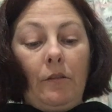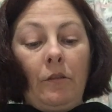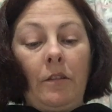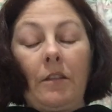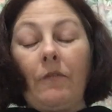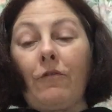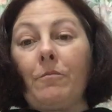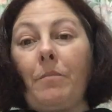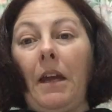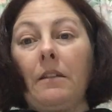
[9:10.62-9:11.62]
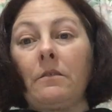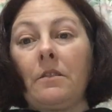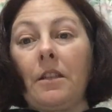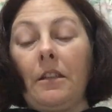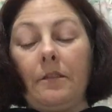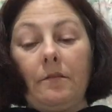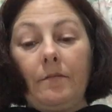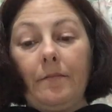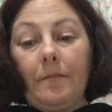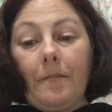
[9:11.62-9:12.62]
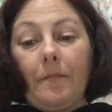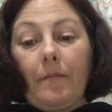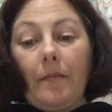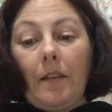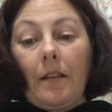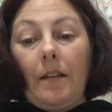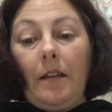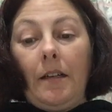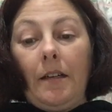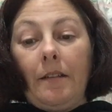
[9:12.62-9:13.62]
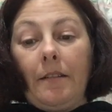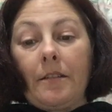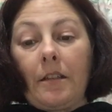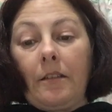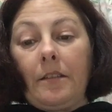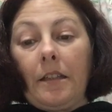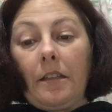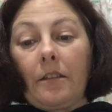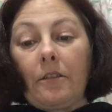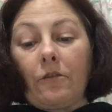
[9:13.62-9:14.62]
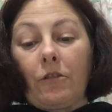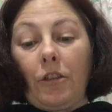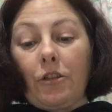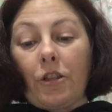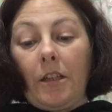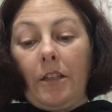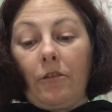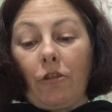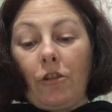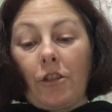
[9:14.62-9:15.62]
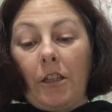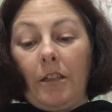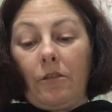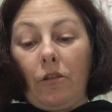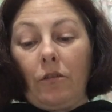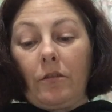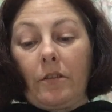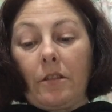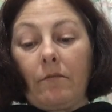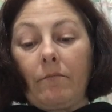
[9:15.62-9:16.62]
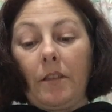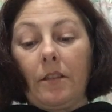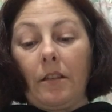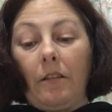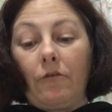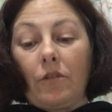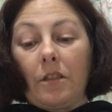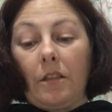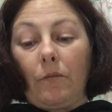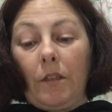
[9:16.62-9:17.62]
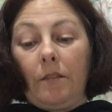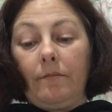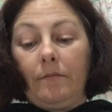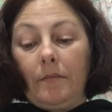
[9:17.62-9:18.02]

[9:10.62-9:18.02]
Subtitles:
all the different patterns in it. There's a delicate crochet dogs. That's an interesting one.